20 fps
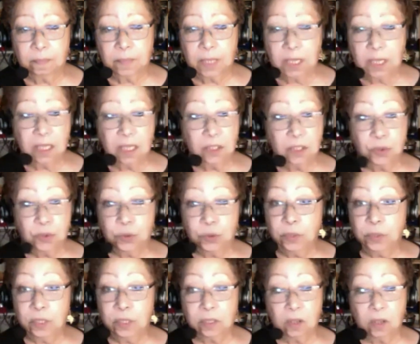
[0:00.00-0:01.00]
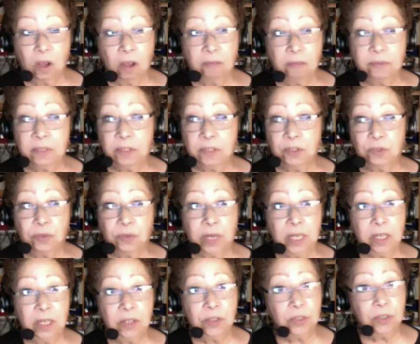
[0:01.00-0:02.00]
Because truth is often
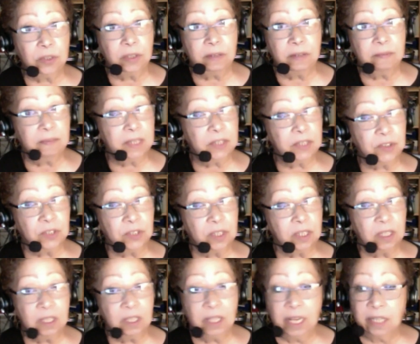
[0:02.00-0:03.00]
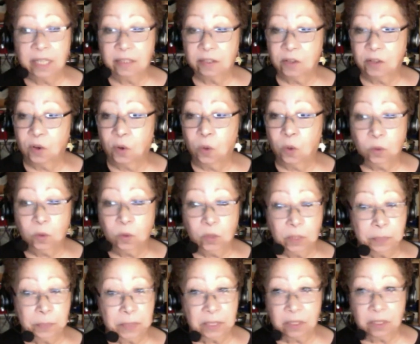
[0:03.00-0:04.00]
stranger than fiction. That's an oldie
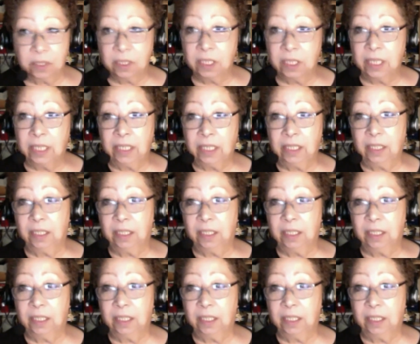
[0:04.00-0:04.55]
but goodie.